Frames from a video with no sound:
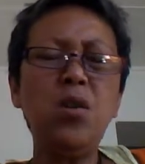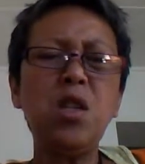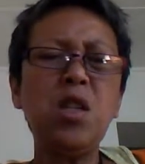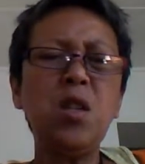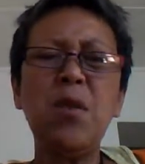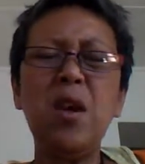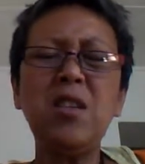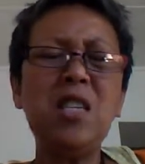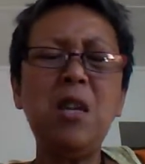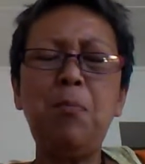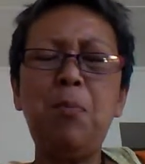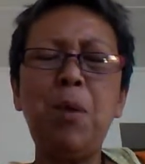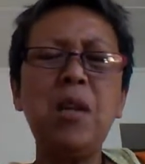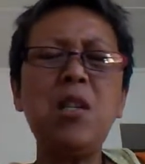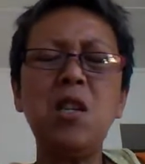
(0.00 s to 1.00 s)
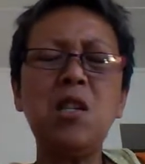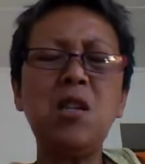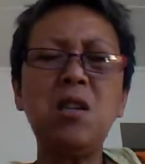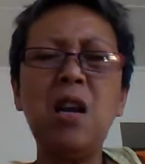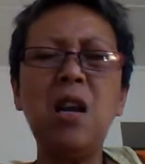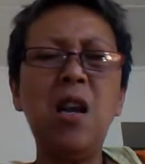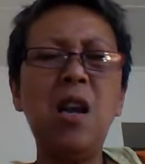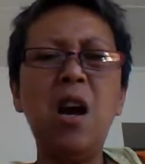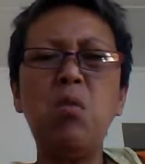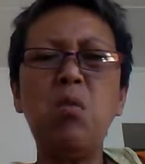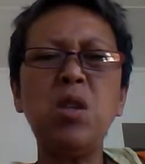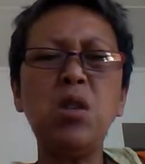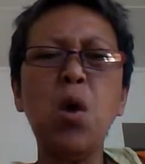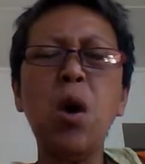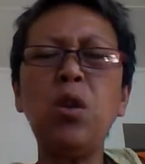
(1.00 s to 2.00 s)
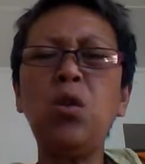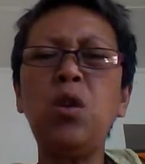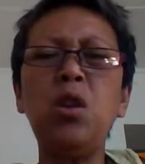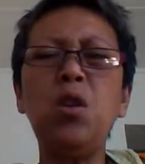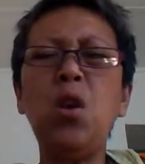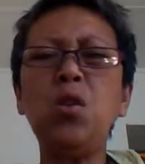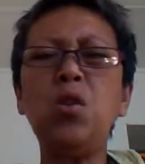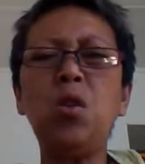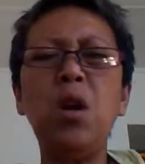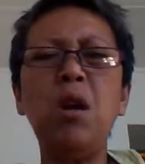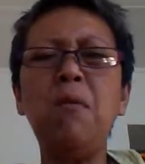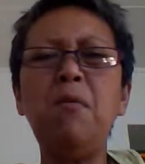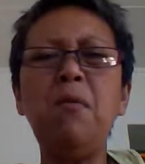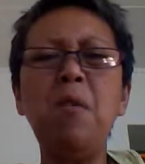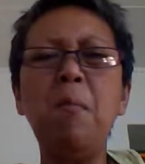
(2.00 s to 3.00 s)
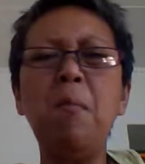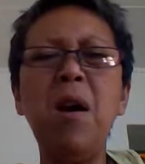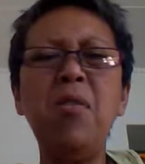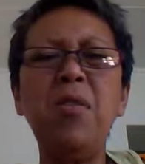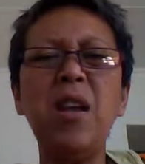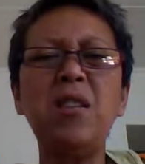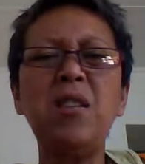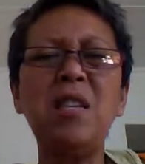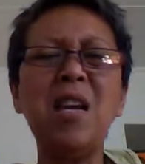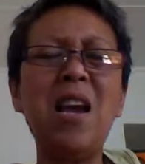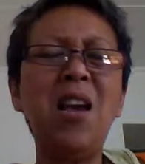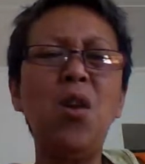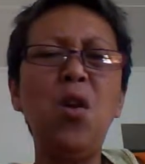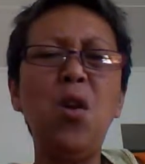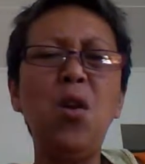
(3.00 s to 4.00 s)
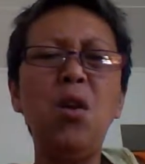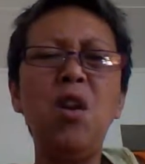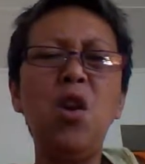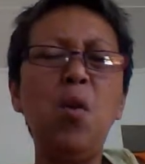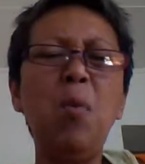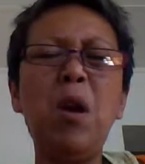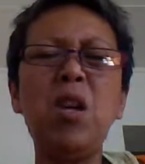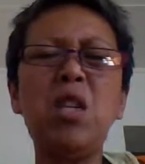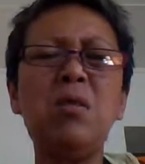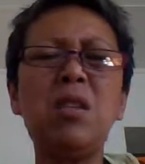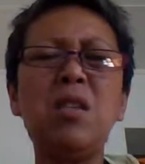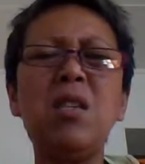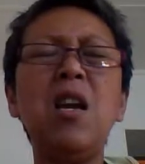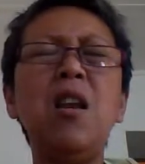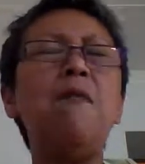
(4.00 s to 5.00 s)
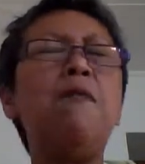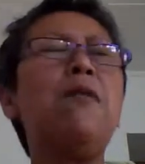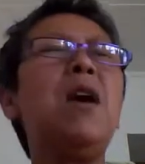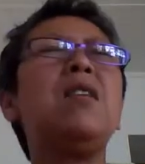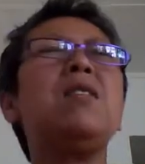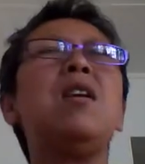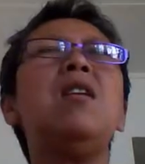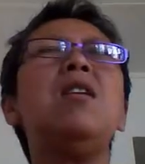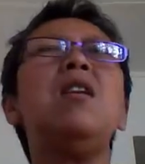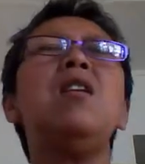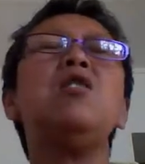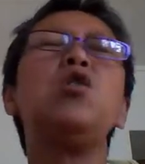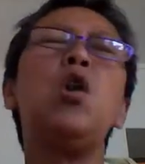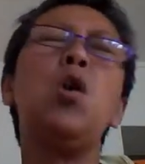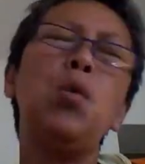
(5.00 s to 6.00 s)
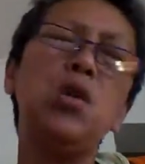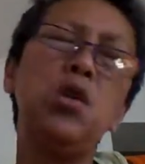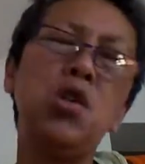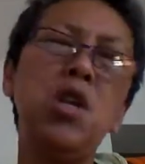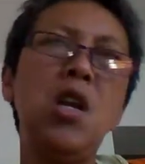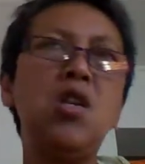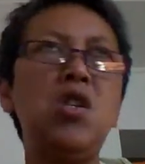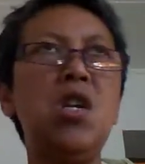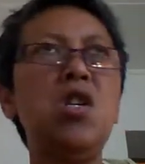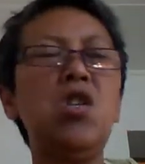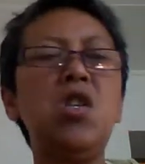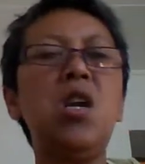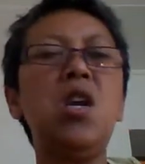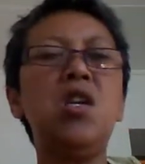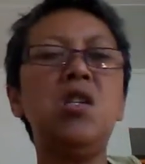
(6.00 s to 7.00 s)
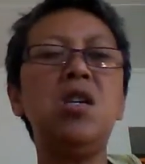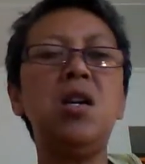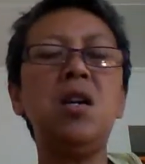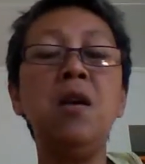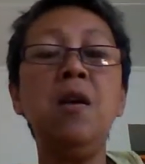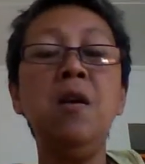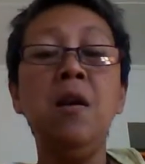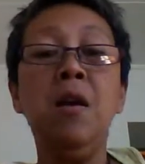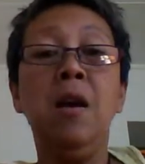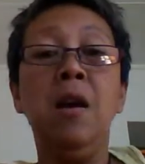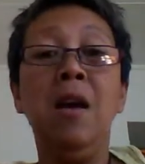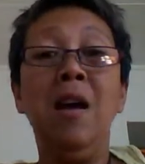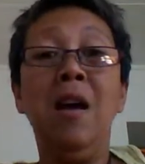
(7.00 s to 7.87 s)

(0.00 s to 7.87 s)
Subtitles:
all sorts of antidepressants. Really, I was going to the doctor every month and saying, because of the side effects. And then so it was changing,